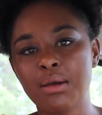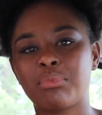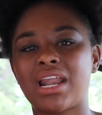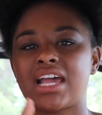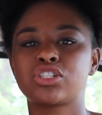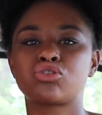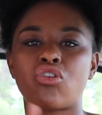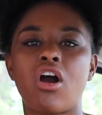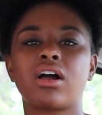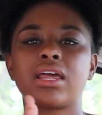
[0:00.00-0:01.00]
but I
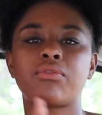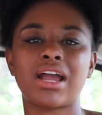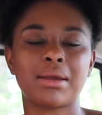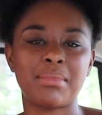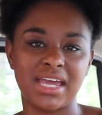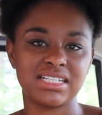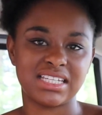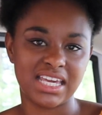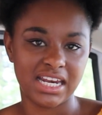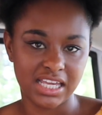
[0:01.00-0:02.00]
strongly recommend
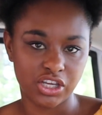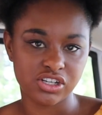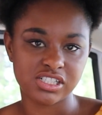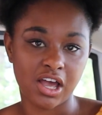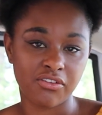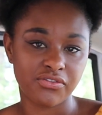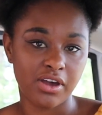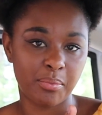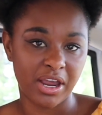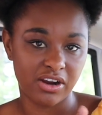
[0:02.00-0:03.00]
getting yourself
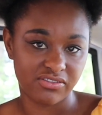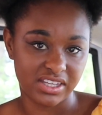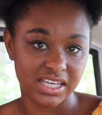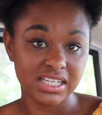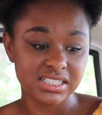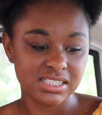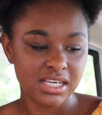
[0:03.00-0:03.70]
a pair of these.